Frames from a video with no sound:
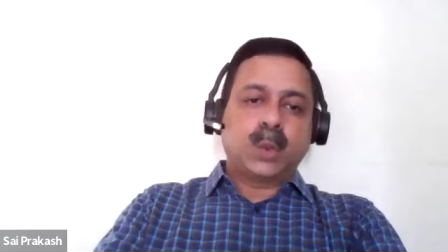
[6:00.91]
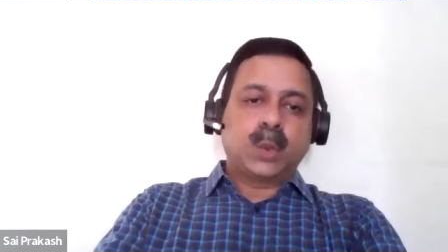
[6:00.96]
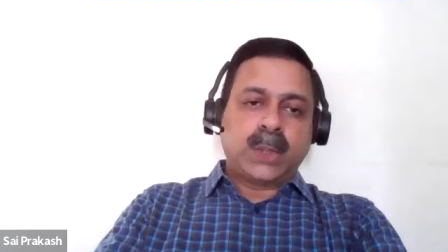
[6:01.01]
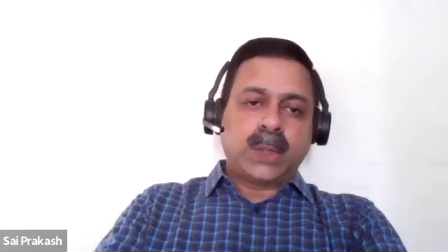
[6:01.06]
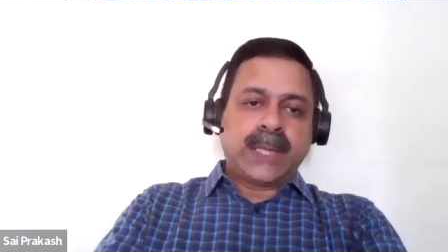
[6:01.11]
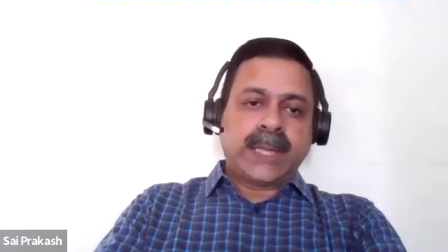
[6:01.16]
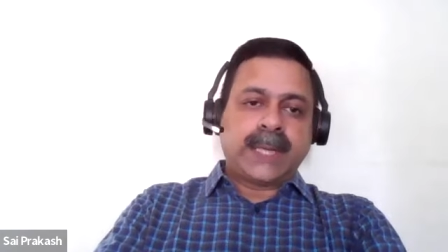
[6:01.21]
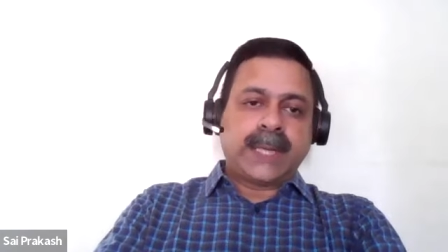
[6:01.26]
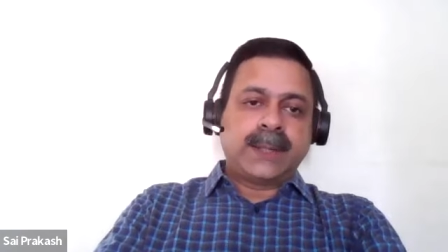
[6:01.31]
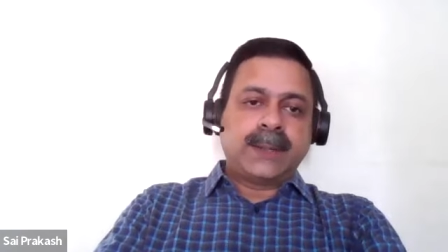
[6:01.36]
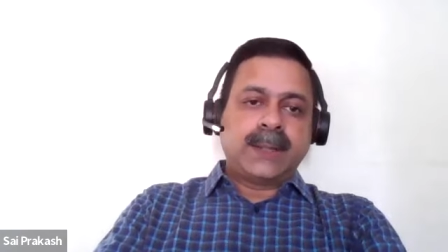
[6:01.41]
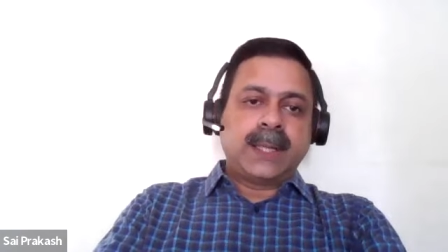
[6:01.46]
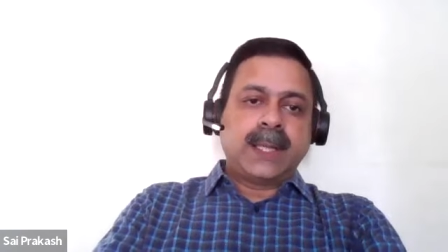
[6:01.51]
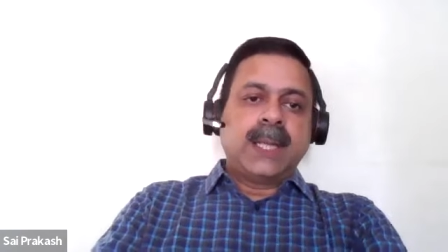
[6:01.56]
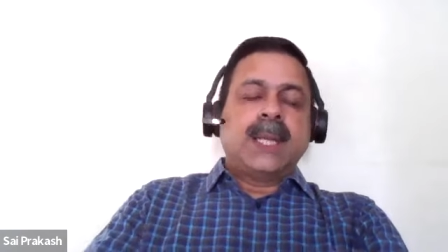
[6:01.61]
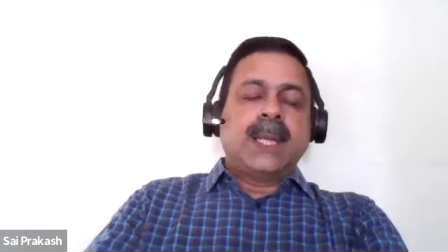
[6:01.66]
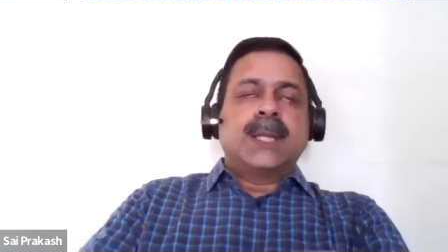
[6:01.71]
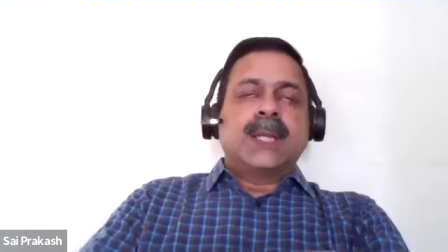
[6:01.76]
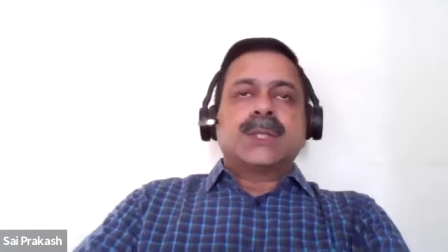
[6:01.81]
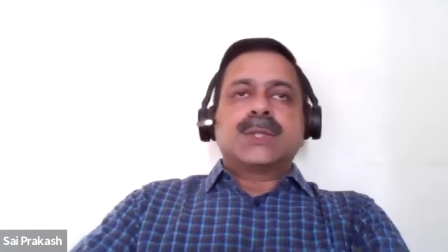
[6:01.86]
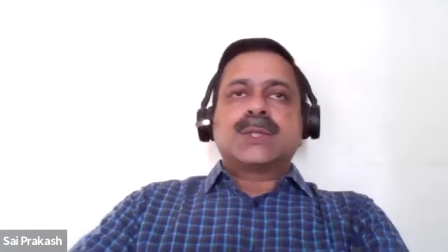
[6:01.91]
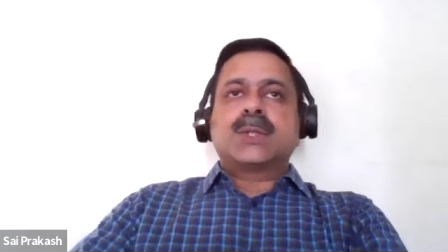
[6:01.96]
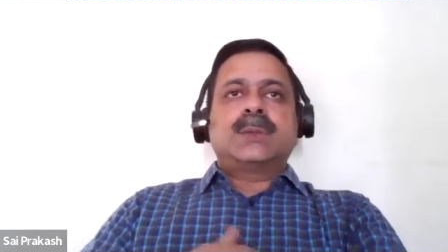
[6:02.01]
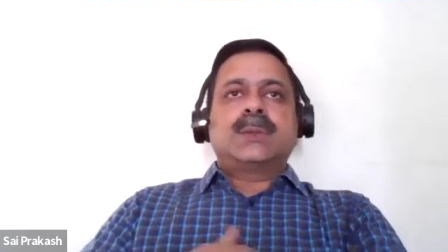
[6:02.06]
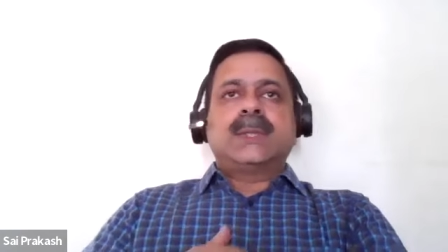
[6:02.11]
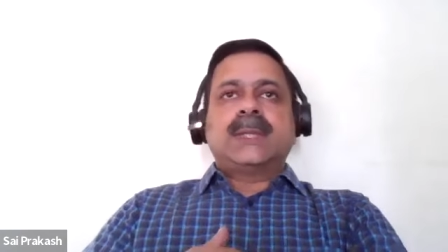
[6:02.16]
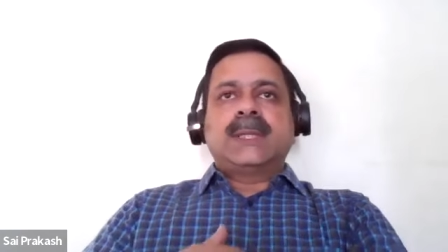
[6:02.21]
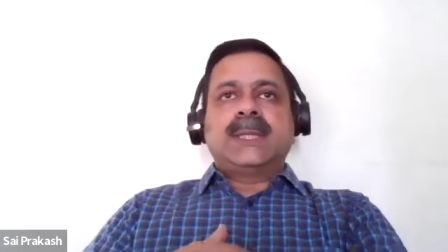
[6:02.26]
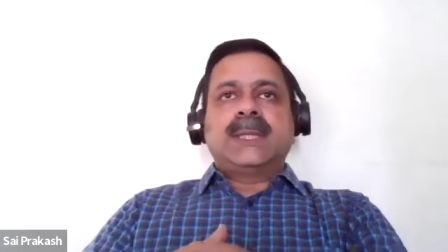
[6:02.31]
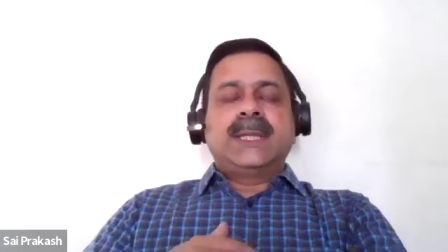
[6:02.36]
tooling
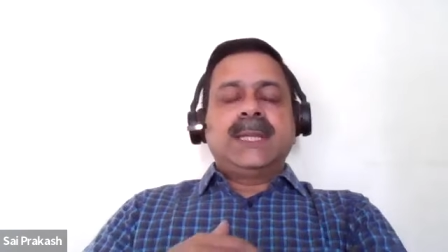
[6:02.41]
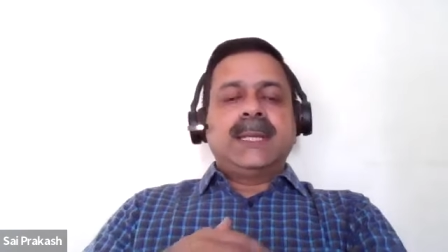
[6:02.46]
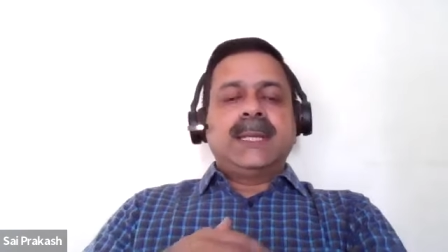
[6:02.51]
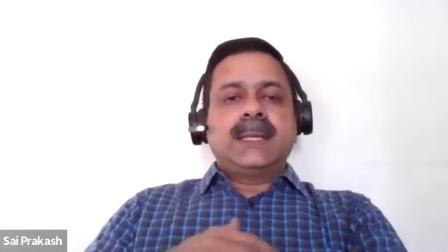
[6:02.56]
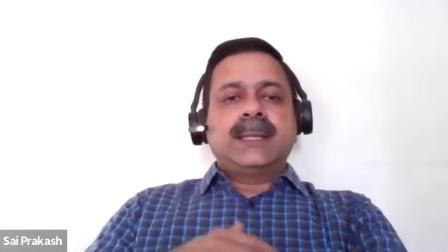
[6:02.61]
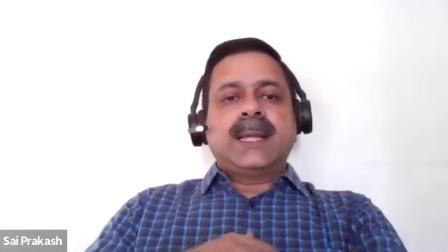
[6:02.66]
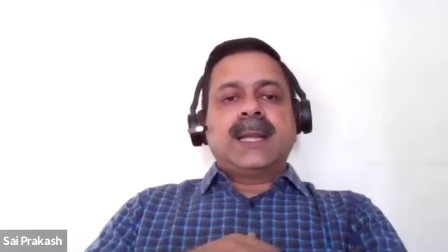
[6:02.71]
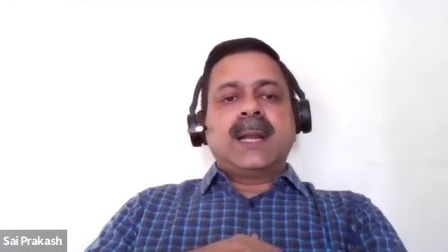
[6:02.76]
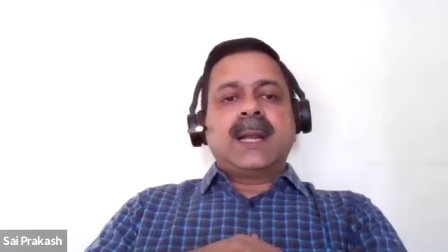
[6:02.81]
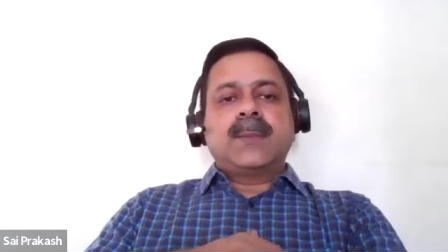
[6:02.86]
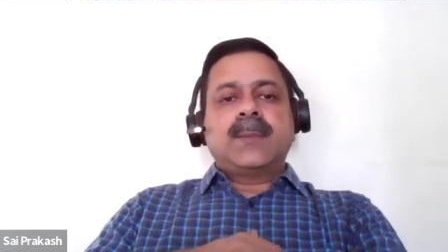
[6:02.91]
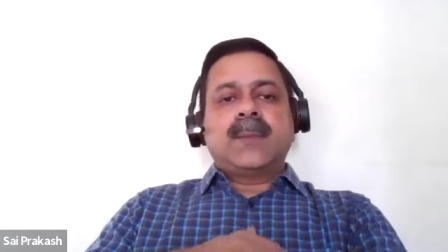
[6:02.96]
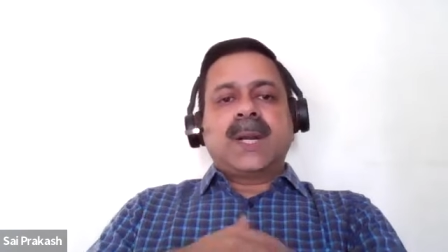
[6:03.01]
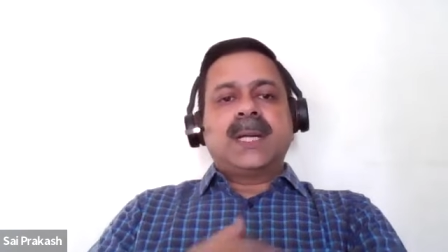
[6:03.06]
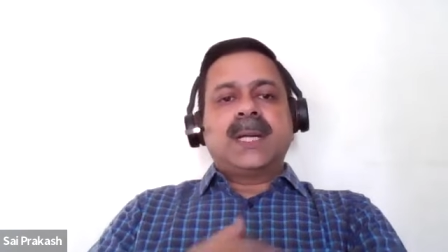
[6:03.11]
so the, there are